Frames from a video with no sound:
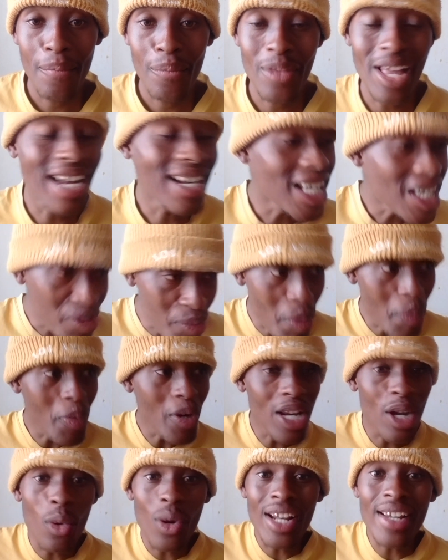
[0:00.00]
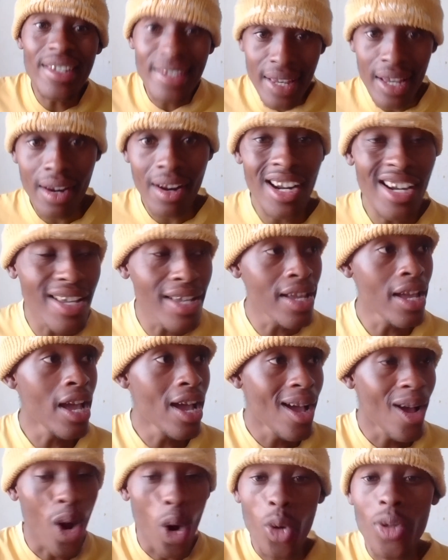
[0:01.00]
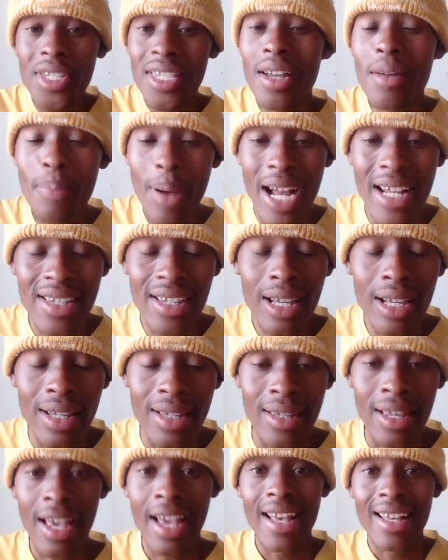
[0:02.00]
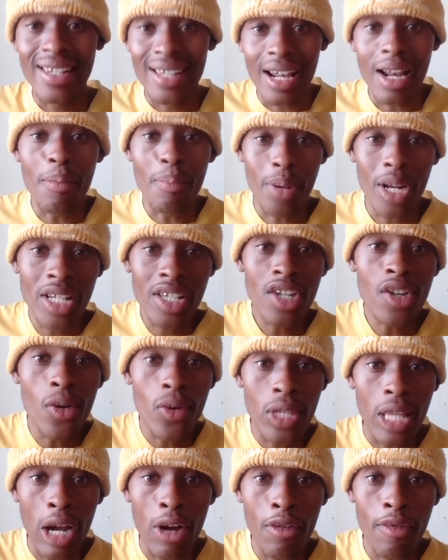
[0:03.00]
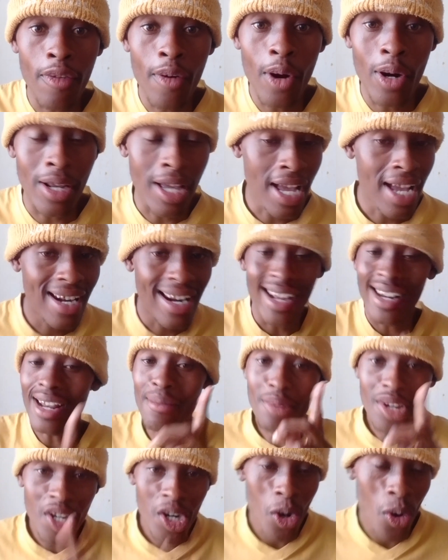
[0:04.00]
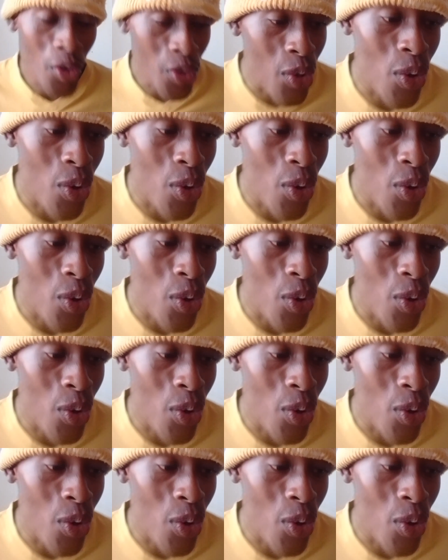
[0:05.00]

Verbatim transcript: Like these people, they were literally hosting parties, celebrating your downfall. Like, let me show